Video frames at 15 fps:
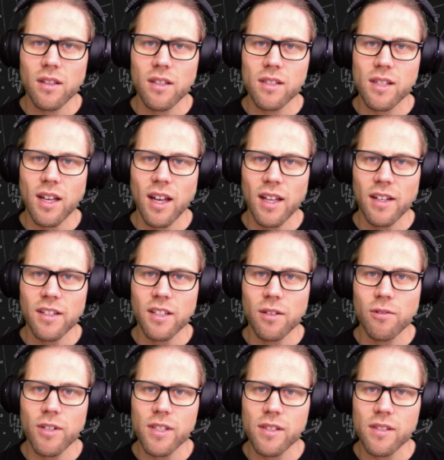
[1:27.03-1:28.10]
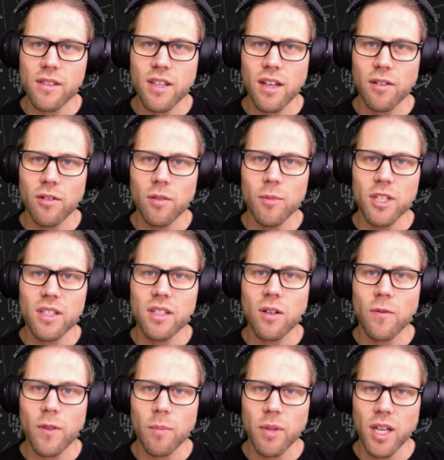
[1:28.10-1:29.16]
This highly decreases the anonymity
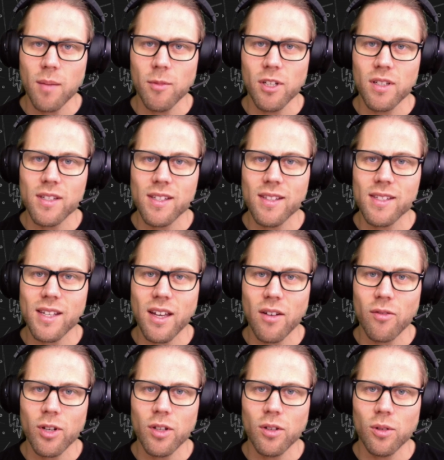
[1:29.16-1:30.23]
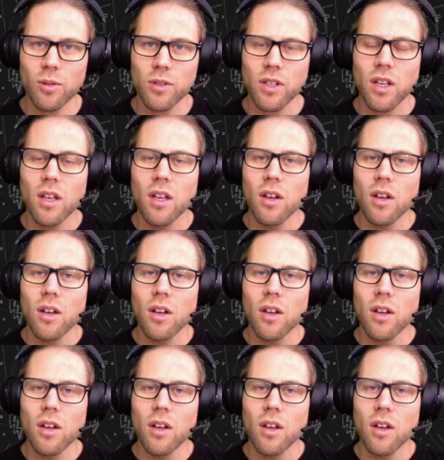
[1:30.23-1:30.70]
of the payment, since every node